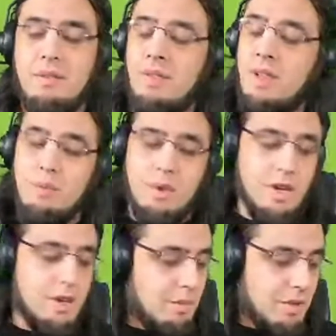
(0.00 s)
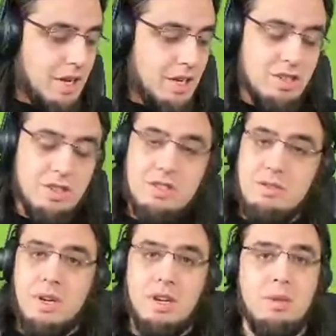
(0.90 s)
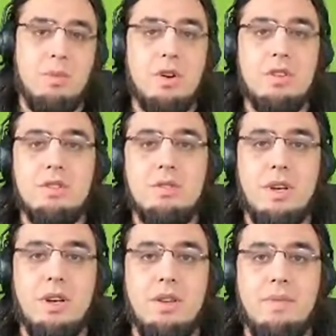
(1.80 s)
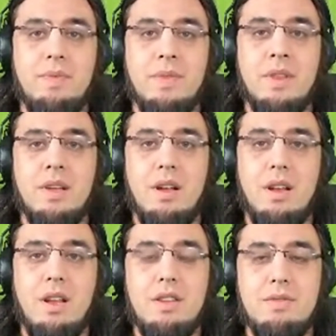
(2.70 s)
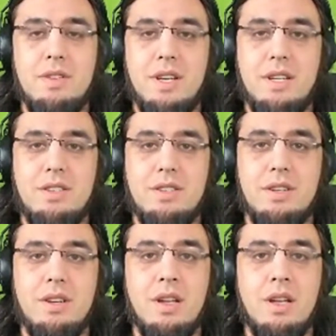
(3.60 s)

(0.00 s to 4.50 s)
we got nominations, we got awards, we got lots of attention.